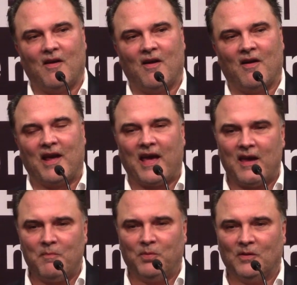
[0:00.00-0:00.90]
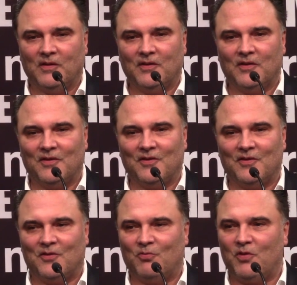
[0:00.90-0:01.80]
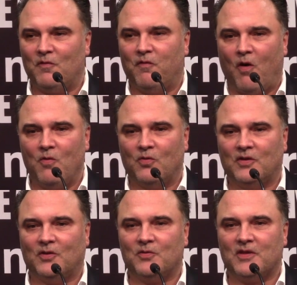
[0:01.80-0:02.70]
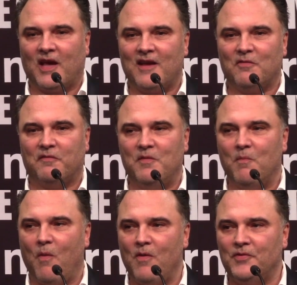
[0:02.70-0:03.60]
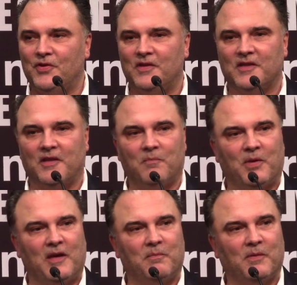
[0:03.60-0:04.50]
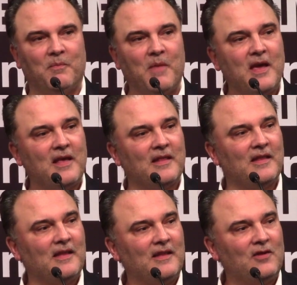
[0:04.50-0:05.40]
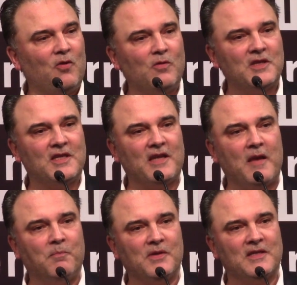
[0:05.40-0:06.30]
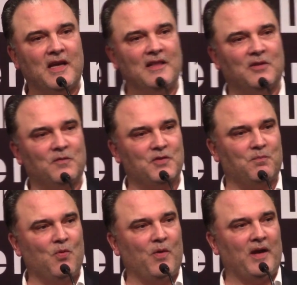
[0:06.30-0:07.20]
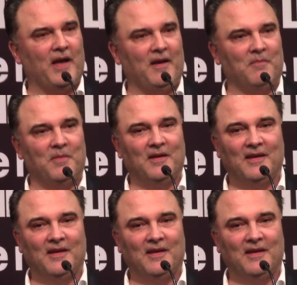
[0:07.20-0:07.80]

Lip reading: are able to evoke those kind of emotions in people. Man, the whole Staples Center was booing it.